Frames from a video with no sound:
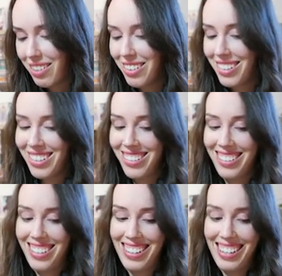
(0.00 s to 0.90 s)

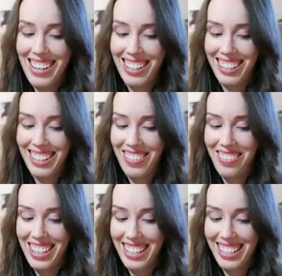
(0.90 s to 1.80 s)
Oh, I
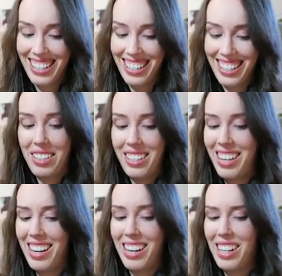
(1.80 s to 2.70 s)
love this card.
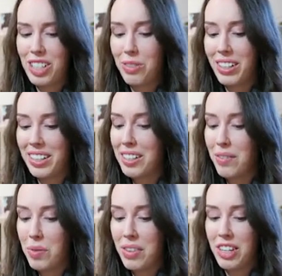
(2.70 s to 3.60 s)
Yeah, I just really
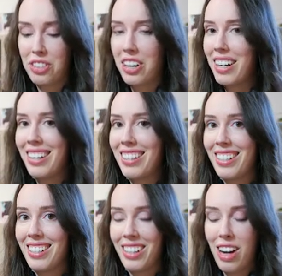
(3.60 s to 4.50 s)
love it when they're training in
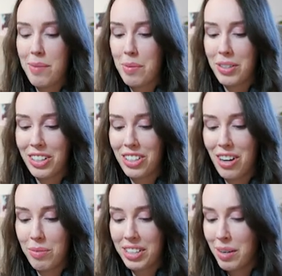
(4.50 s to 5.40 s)
the Hyperbolic
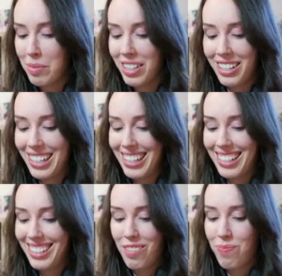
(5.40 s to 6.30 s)
Time Chamber.
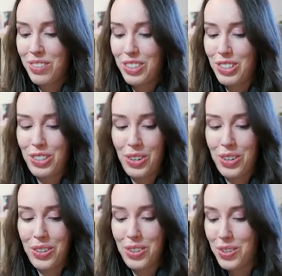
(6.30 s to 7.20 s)

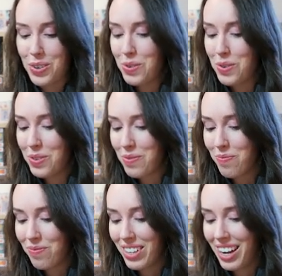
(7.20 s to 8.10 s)
So cool.
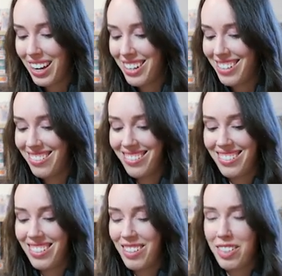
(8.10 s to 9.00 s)

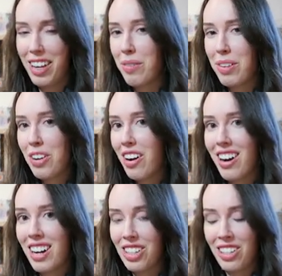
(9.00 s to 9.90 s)
And yeah, with
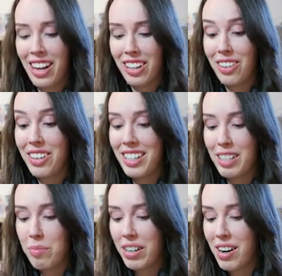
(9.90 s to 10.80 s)
Gohan like learning
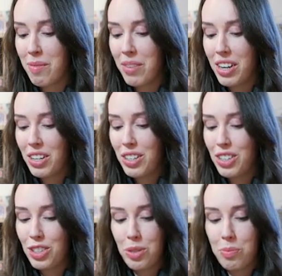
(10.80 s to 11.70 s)
to become
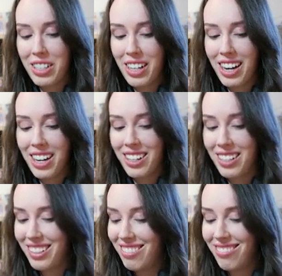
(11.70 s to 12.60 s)
Super
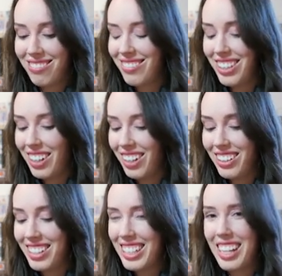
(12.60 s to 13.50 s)
Saiyan and
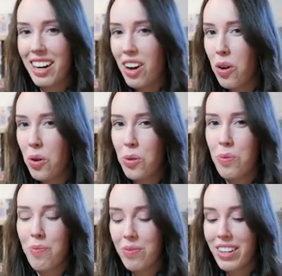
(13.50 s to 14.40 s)
oh, just that
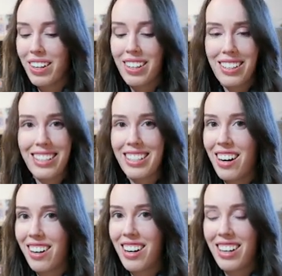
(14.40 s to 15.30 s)
whole
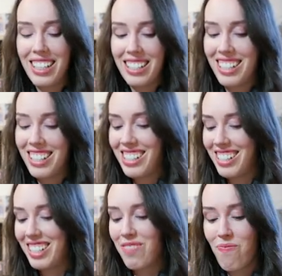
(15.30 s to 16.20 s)
saga is
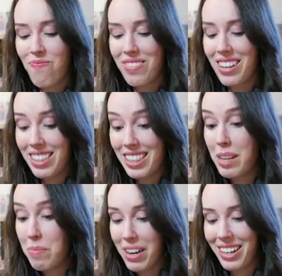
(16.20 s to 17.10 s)
just
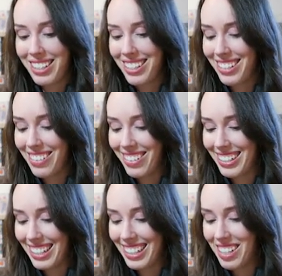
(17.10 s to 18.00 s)
the best,
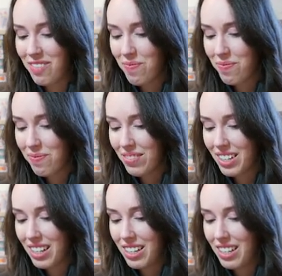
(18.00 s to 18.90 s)
honestly.
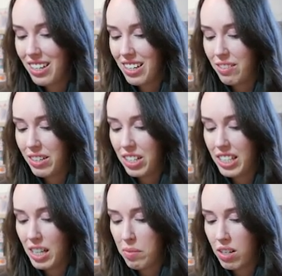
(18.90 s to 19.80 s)
We
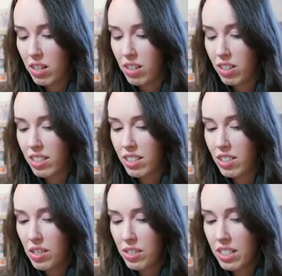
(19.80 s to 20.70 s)
got Demon God
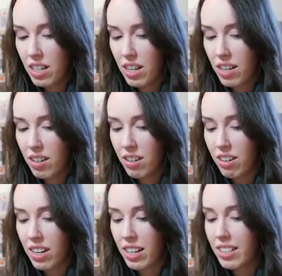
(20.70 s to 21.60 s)
Salsa.
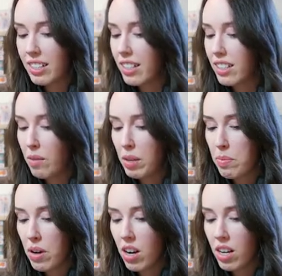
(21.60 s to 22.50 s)
Alright, is there
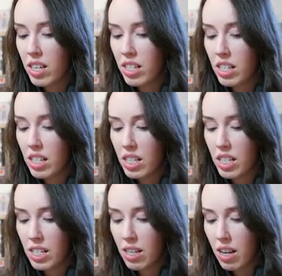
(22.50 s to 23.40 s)
something behind
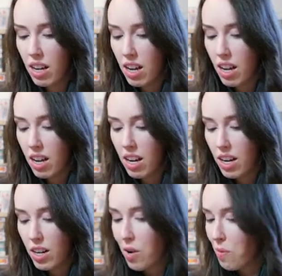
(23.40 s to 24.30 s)
here?
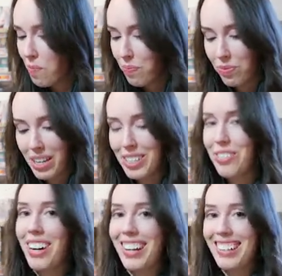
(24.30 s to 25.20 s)
Nope, that's
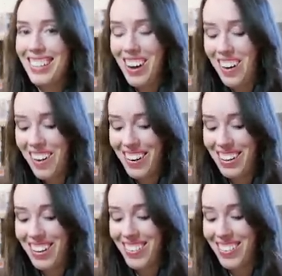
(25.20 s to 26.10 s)
fine.
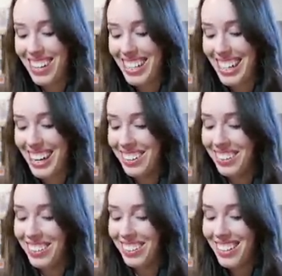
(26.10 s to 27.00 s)
No, no worries at
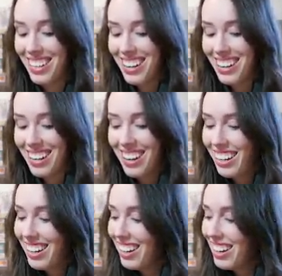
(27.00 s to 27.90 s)
all.
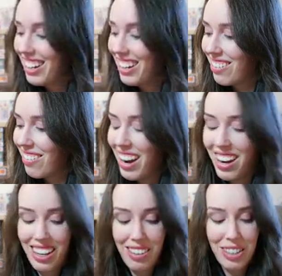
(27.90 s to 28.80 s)

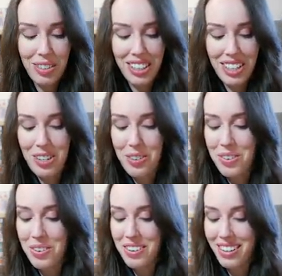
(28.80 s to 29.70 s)
Wow, that was really
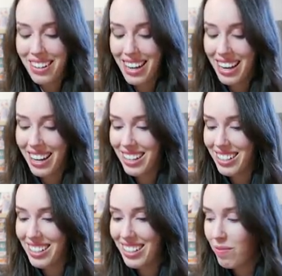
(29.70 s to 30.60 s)
cool.
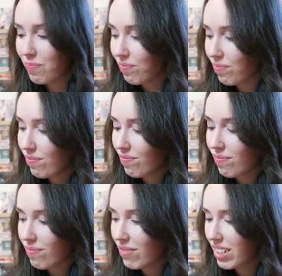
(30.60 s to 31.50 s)
And
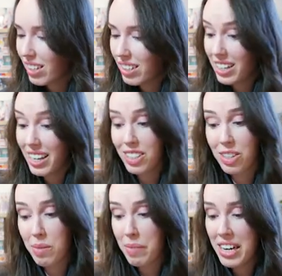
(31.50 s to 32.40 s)
yeah,
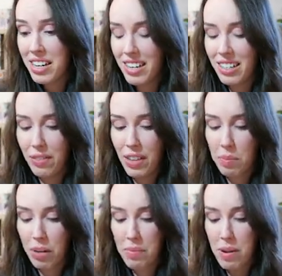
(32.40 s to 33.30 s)
so the main hit of
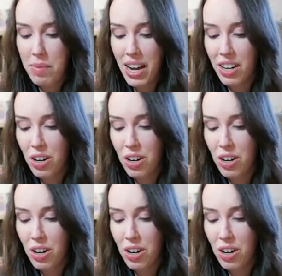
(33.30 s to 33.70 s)
that premium pack